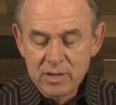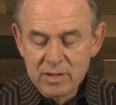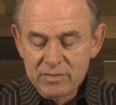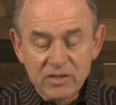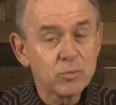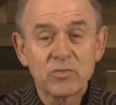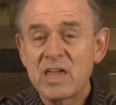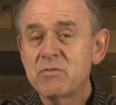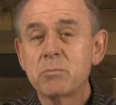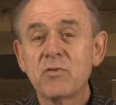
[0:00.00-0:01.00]
This was
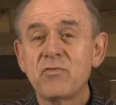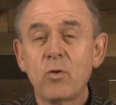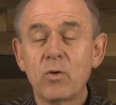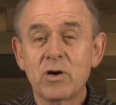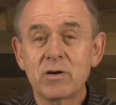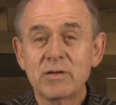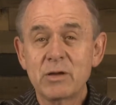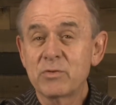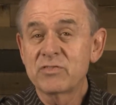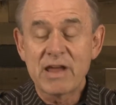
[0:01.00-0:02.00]
even before it
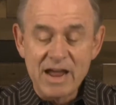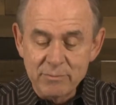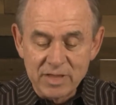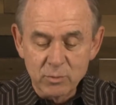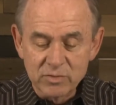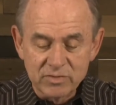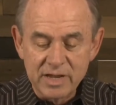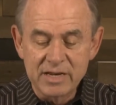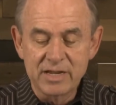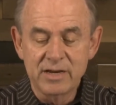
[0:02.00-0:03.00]
was time that it was
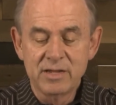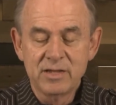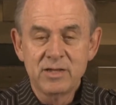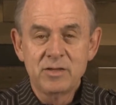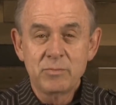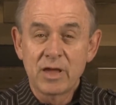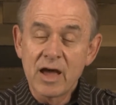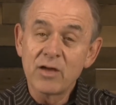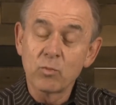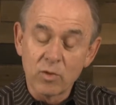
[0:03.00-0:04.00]
needed. But
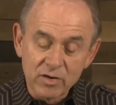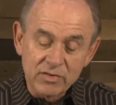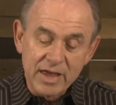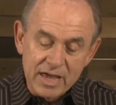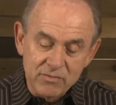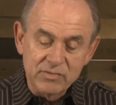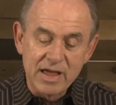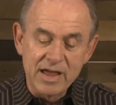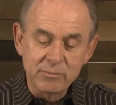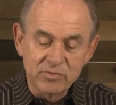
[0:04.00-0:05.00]
God works ahead of
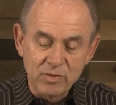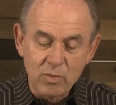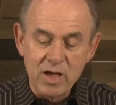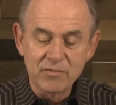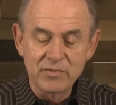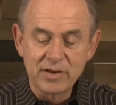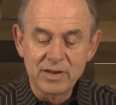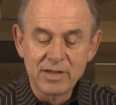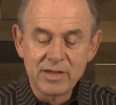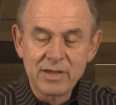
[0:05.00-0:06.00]
time so often.
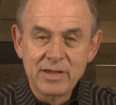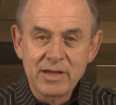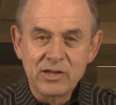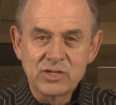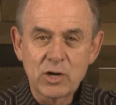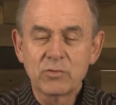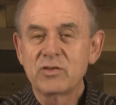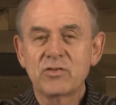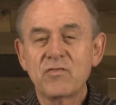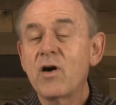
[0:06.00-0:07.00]
It shows
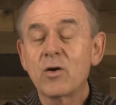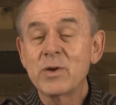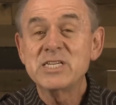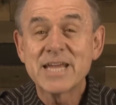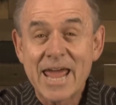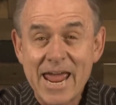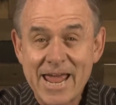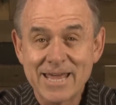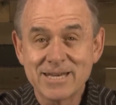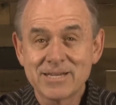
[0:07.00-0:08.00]
his far-reaching
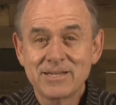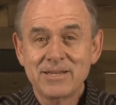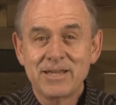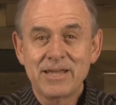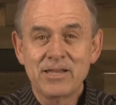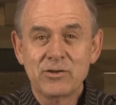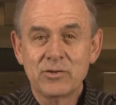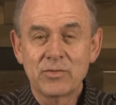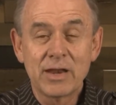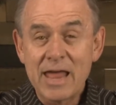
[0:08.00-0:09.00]
hand into
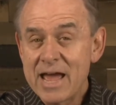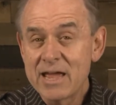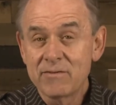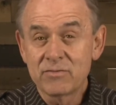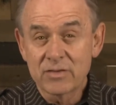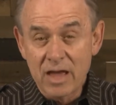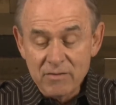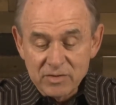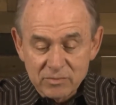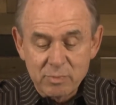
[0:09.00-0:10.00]
the lives of
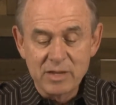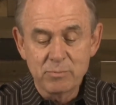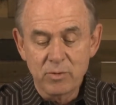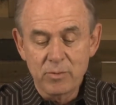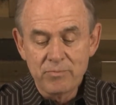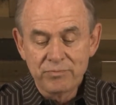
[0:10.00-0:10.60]
his people.